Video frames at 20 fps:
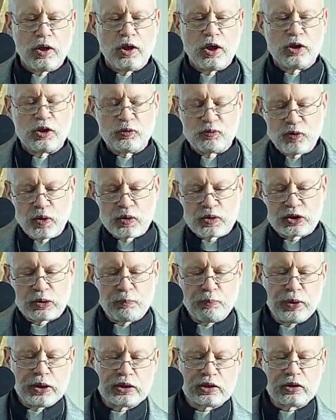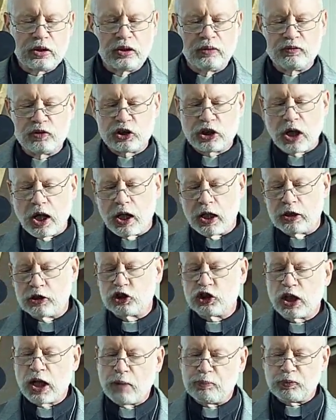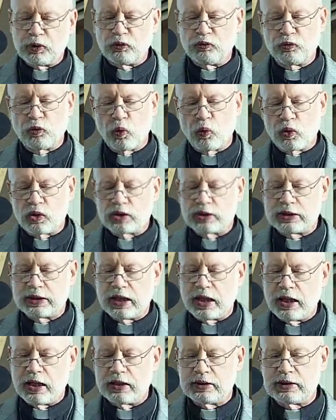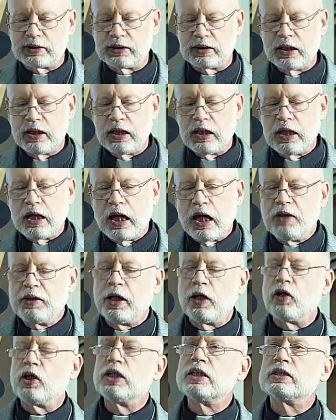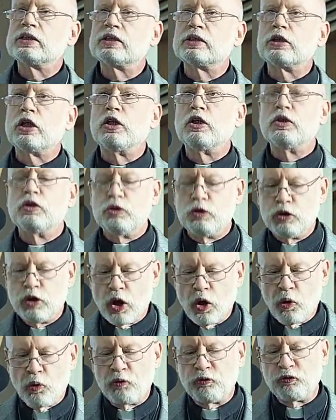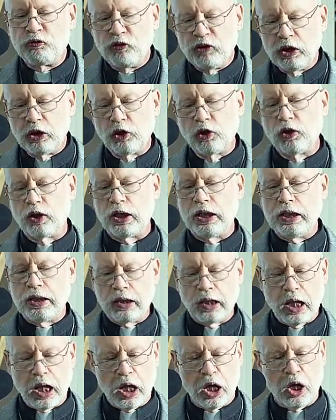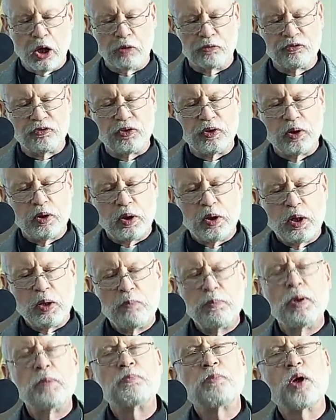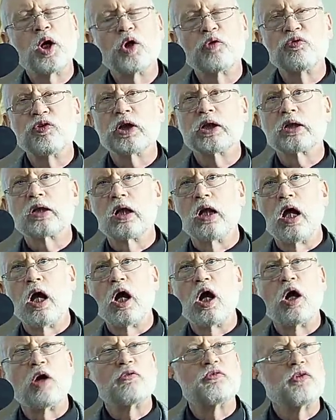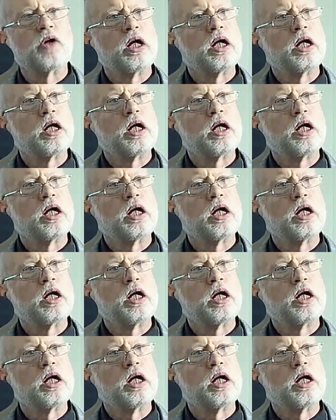The first epistle of John, chapter 4, says, "There is no fear in love, but perfect love